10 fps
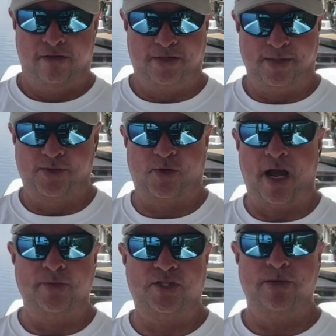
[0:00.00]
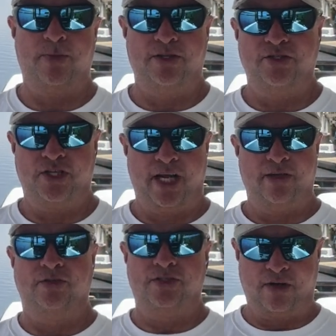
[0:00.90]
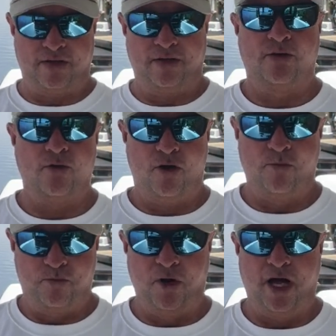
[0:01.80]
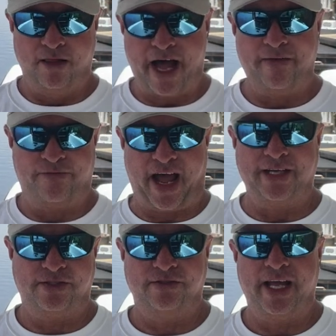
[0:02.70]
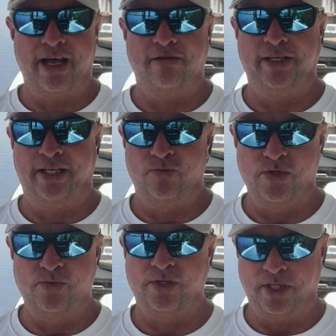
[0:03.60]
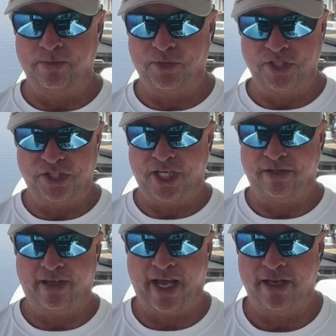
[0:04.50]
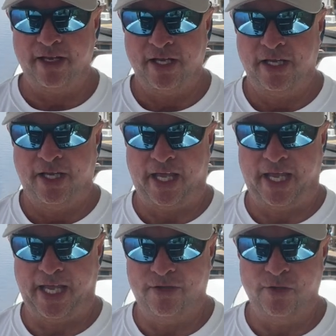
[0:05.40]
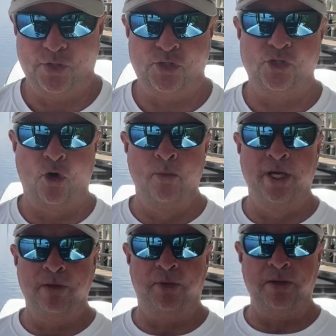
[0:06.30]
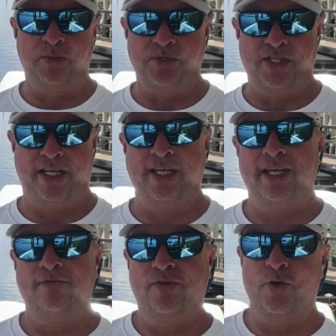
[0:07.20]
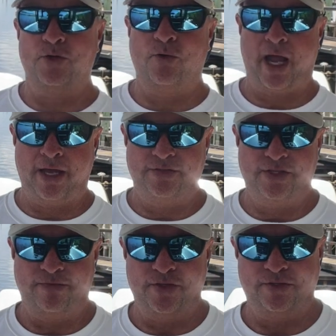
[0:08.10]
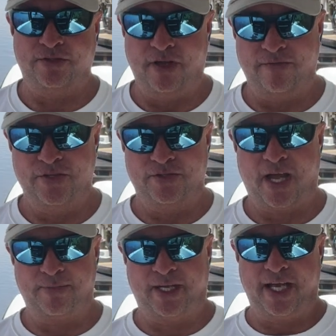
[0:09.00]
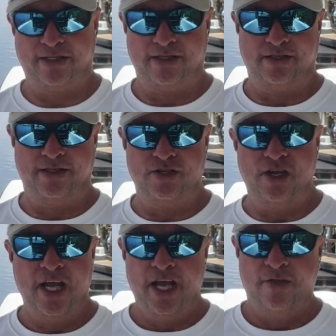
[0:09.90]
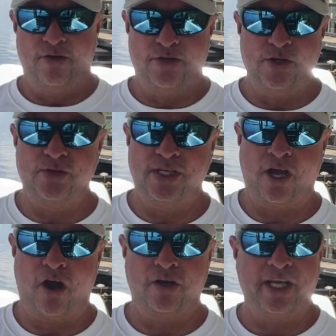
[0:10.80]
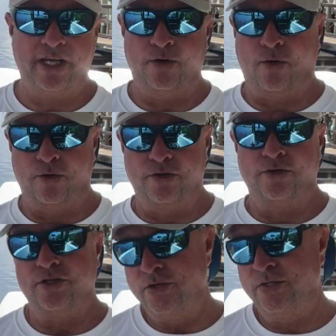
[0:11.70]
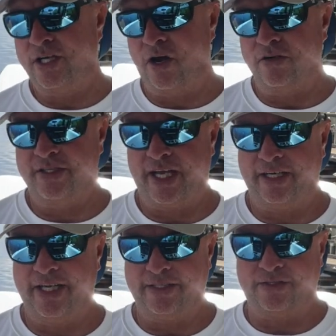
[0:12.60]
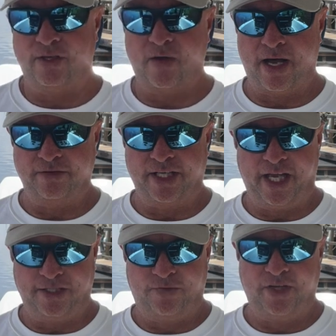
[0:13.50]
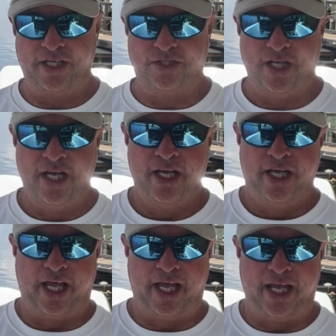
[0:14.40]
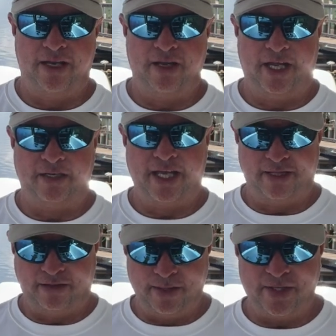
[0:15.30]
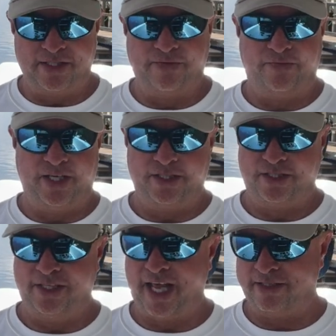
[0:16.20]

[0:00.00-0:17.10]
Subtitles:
The subscribership on the channel is starting to grow a lot faster now, and we really appreciate that. And there's so many people sending in photographs of their top catches, and they're using our gear or they're using our techniques to go out and catch fish and get limits of fish. And